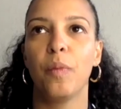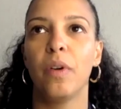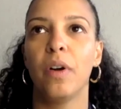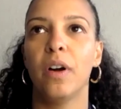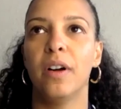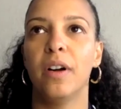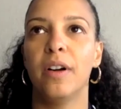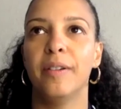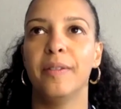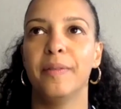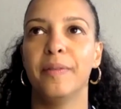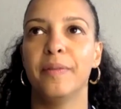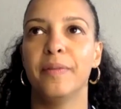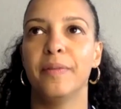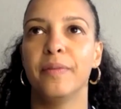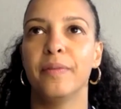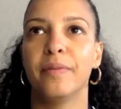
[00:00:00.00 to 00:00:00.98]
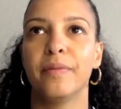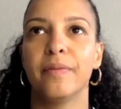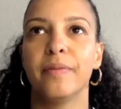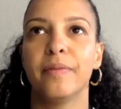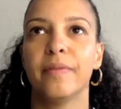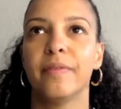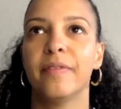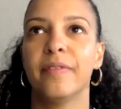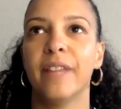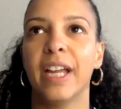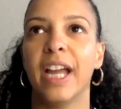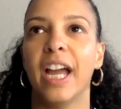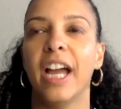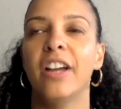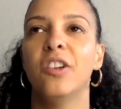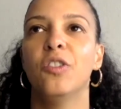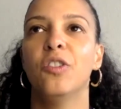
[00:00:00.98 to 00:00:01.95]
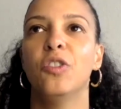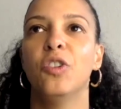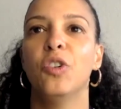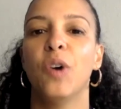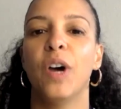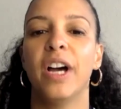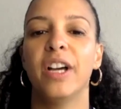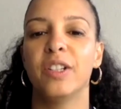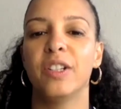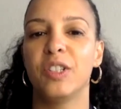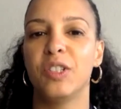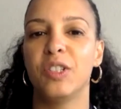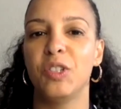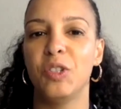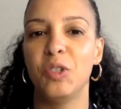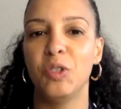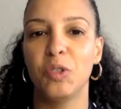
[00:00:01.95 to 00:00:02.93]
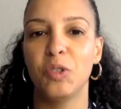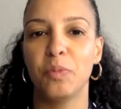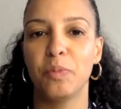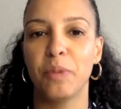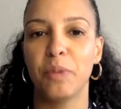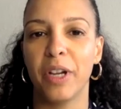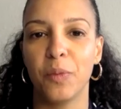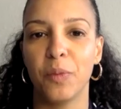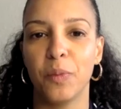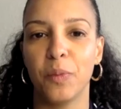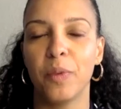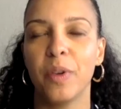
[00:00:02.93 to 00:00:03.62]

um like I don't know how to use my,